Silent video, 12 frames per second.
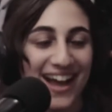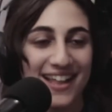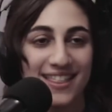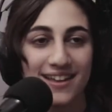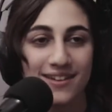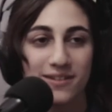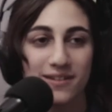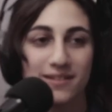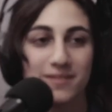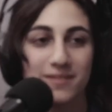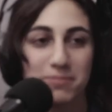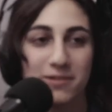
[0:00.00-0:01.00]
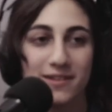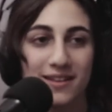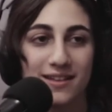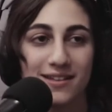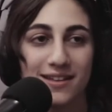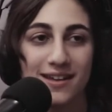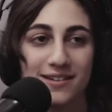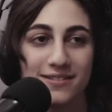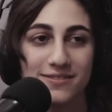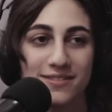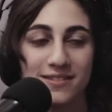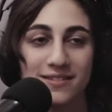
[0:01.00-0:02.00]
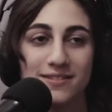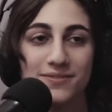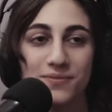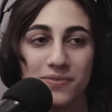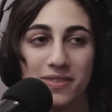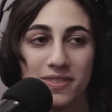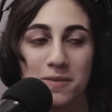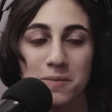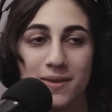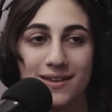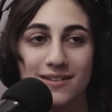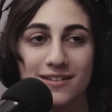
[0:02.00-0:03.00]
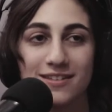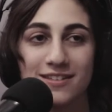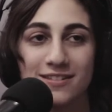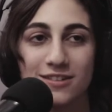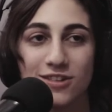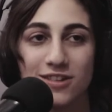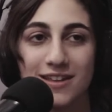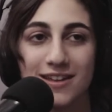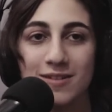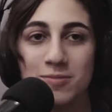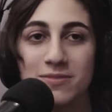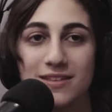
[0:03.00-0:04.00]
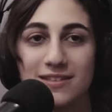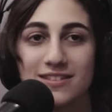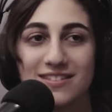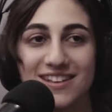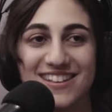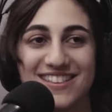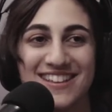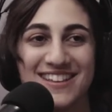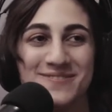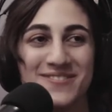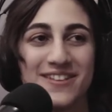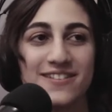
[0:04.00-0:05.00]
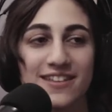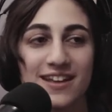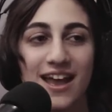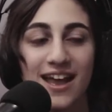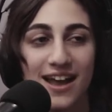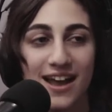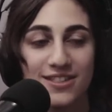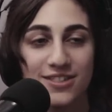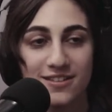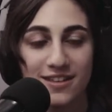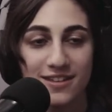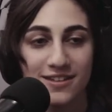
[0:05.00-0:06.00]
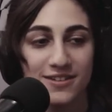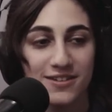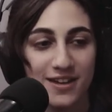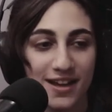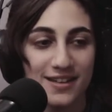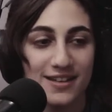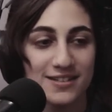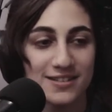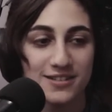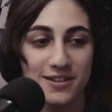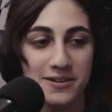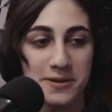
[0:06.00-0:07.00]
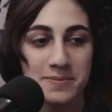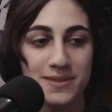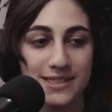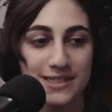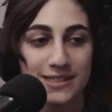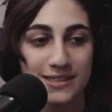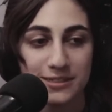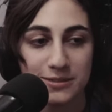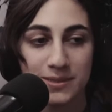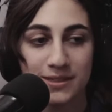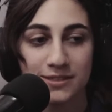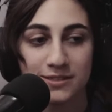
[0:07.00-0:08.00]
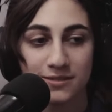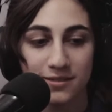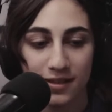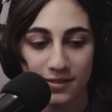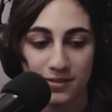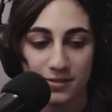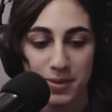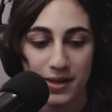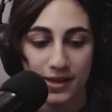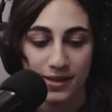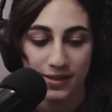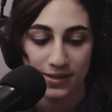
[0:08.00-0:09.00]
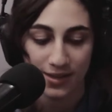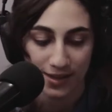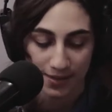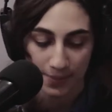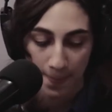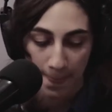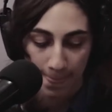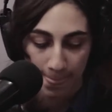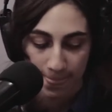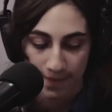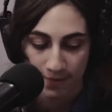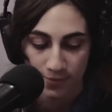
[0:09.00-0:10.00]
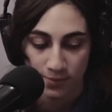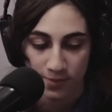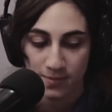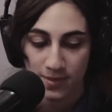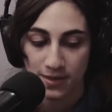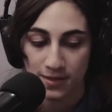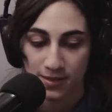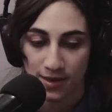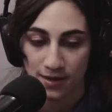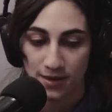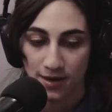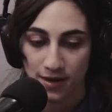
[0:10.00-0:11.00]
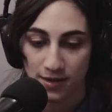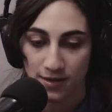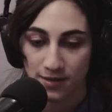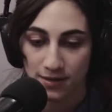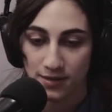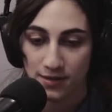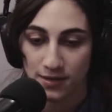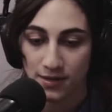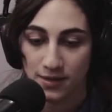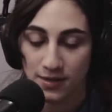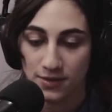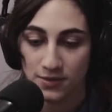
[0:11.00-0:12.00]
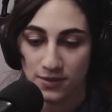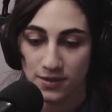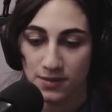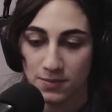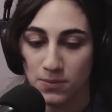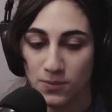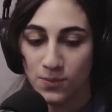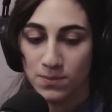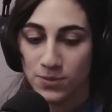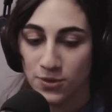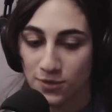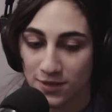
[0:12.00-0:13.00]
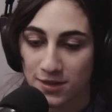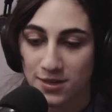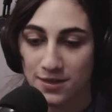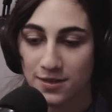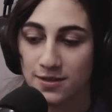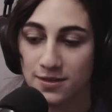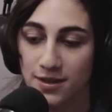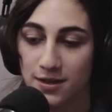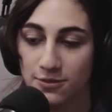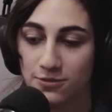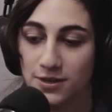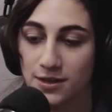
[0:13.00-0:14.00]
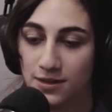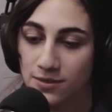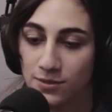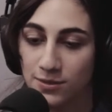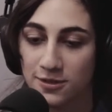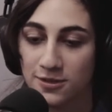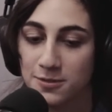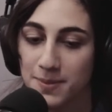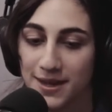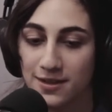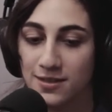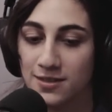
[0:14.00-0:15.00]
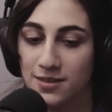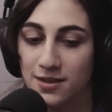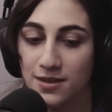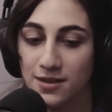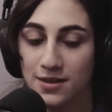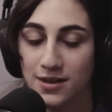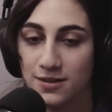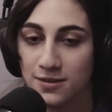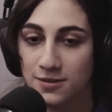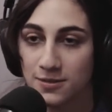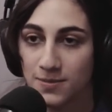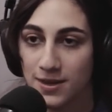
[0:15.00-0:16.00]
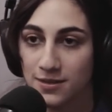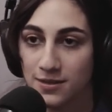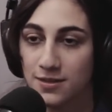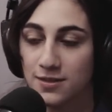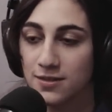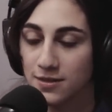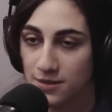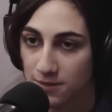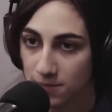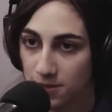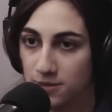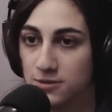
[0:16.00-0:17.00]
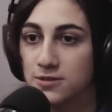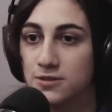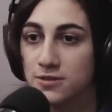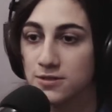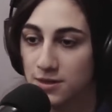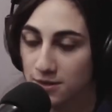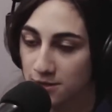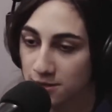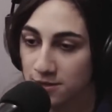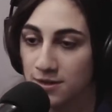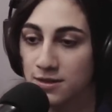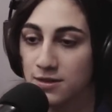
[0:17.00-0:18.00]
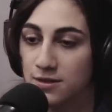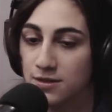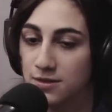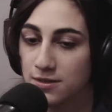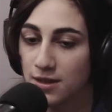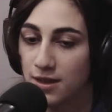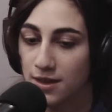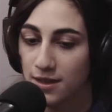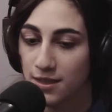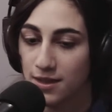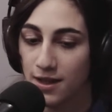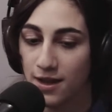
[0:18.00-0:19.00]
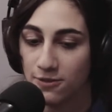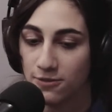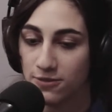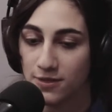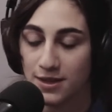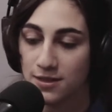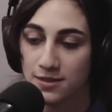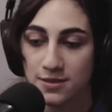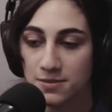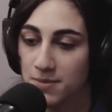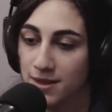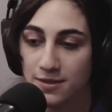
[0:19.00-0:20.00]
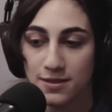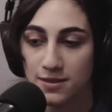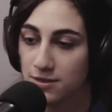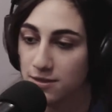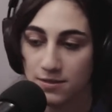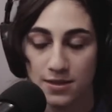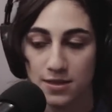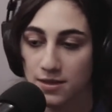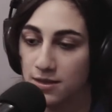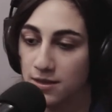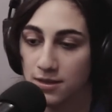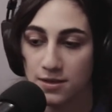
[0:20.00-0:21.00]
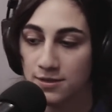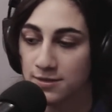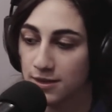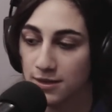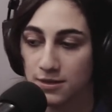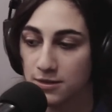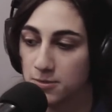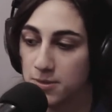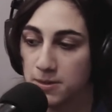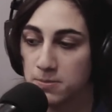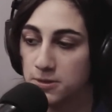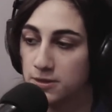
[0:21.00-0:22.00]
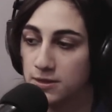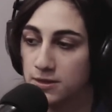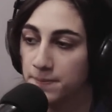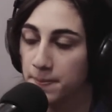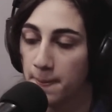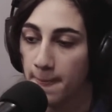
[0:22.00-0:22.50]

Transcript: I think we're putting a lot of the the males to shame these days oh, in yeah. music. I just, you know, it, it's so amazing to be surrounded by like these women that are, you know, musicians in every respect. They're instrumentalists, they're composers, they're singers. They have like this immense intuition. They're skilled people.